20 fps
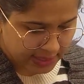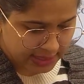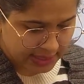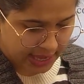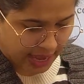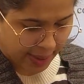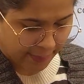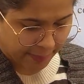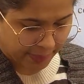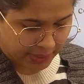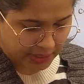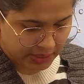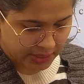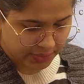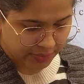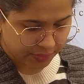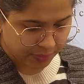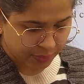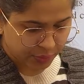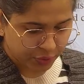this
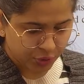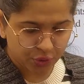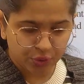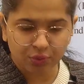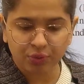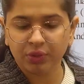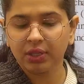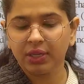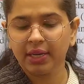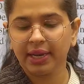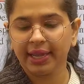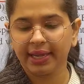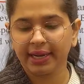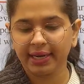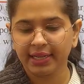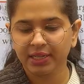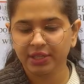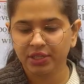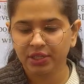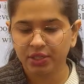happens due to the
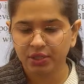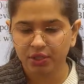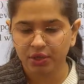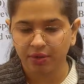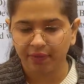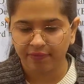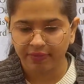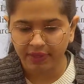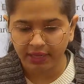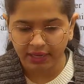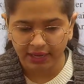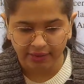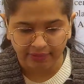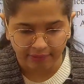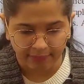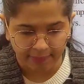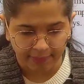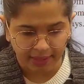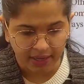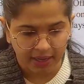negligence of the
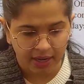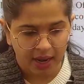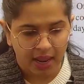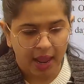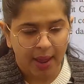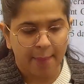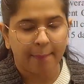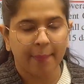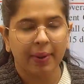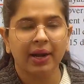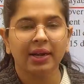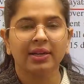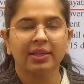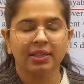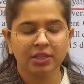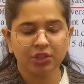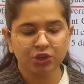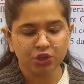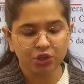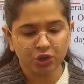government, but
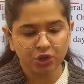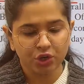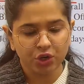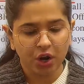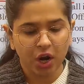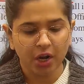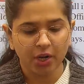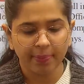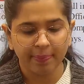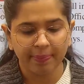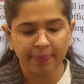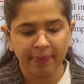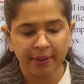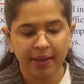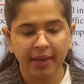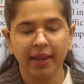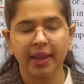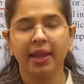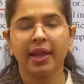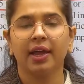this should not
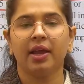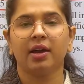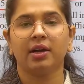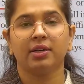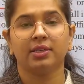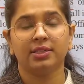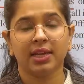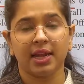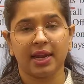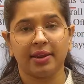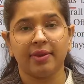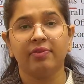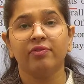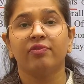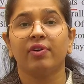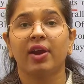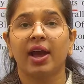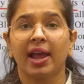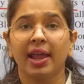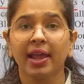be done.
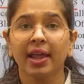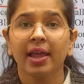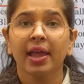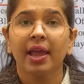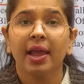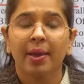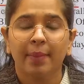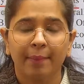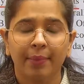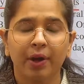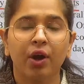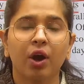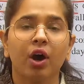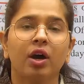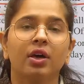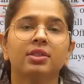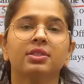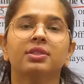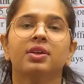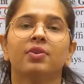Why?
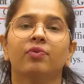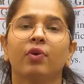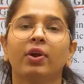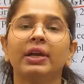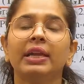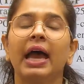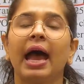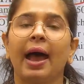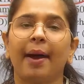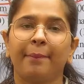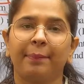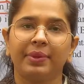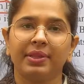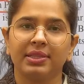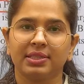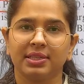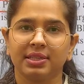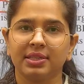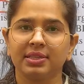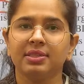Because what
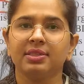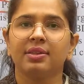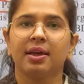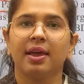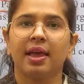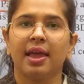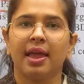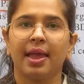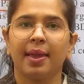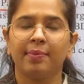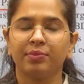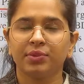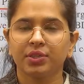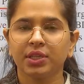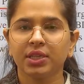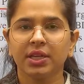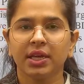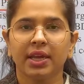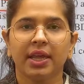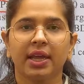happens is
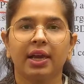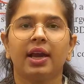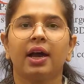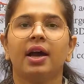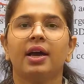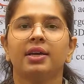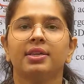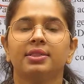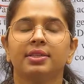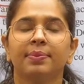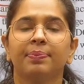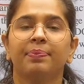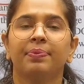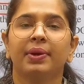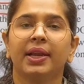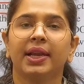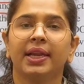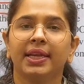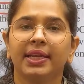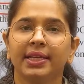MG Narega is a
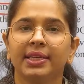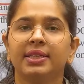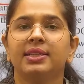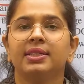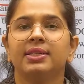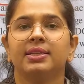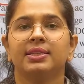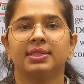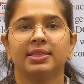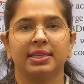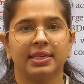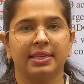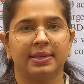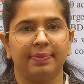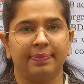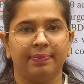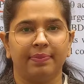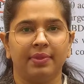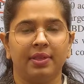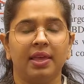brilliant scheme.